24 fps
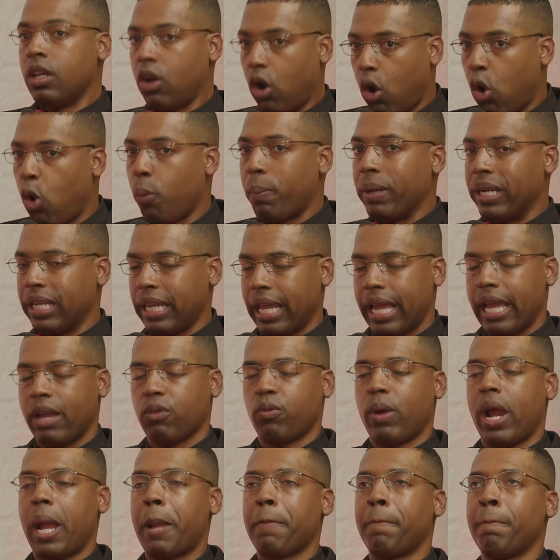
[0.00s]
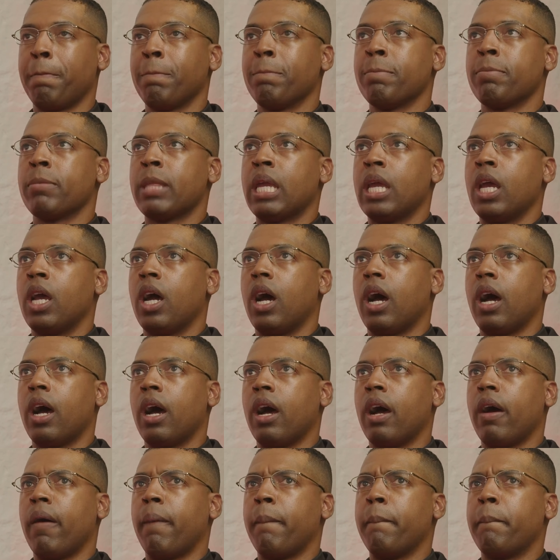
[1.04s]
open land, right? right.
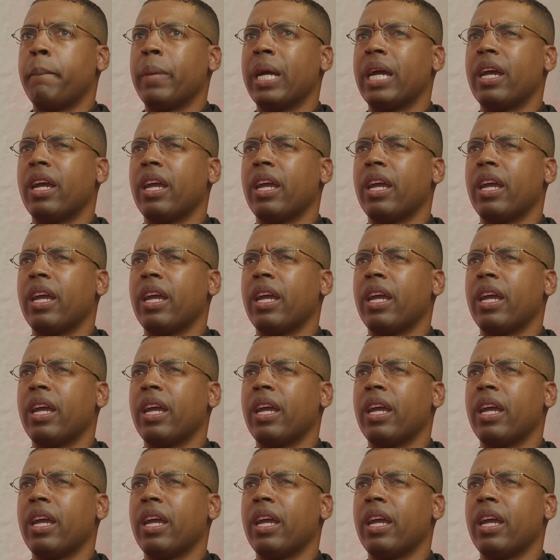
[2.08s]
Um,